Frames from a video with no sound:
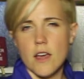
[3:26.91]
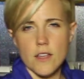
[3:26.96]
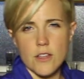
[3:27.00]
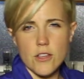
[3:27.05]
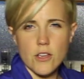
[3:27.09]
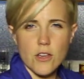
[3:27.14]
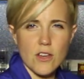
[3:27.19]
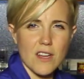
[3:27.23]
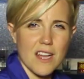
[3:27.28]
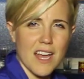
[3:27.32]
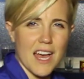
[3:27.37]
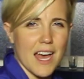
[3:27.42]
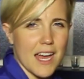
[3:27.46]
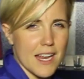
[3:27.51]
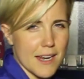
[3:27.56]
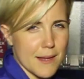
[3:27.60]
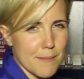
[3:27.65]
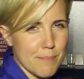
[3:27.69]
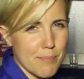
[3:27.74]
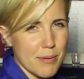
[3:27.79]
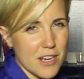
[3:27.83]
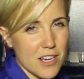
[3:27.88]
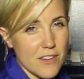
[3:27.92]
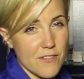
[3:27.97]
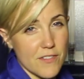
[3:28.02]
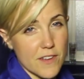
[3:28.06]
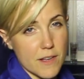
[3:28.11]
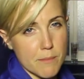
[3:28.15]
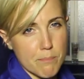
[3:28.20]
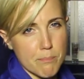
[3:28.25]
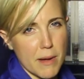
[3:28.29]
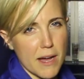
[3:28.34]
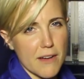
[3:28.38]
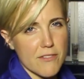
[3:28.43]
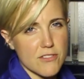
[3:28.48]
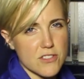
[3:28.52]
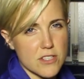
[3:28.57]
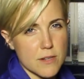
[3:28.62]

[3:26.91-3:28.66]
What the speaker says: You got a perfect puff,